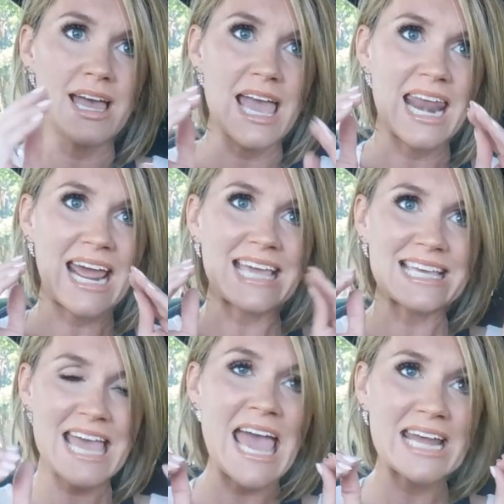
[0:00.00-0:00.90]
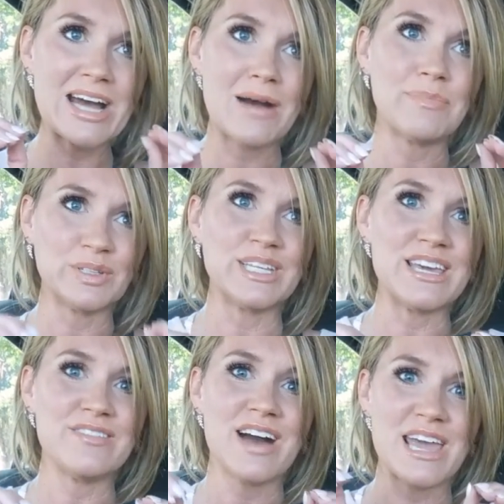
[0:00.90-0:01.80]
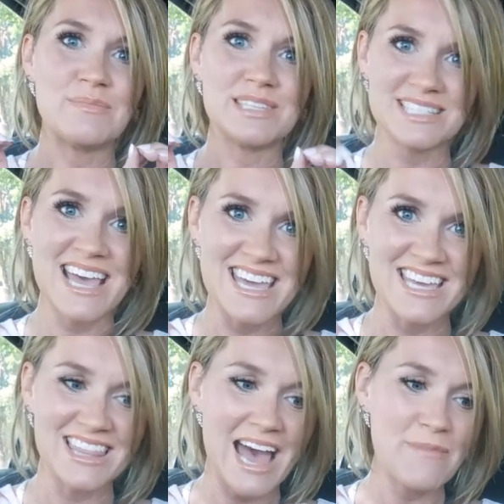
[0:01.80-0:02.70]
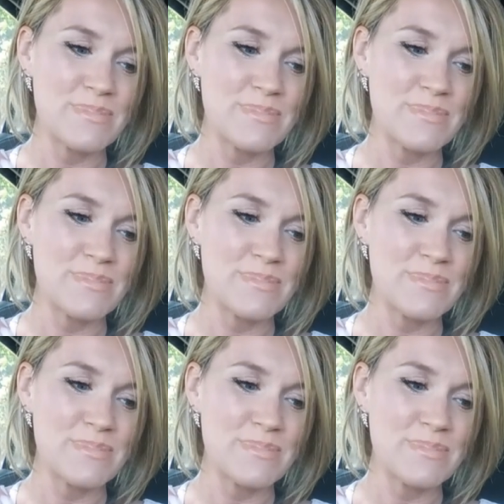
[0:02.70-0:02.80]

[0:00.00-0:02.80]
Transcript: and I cannot believe I am saying that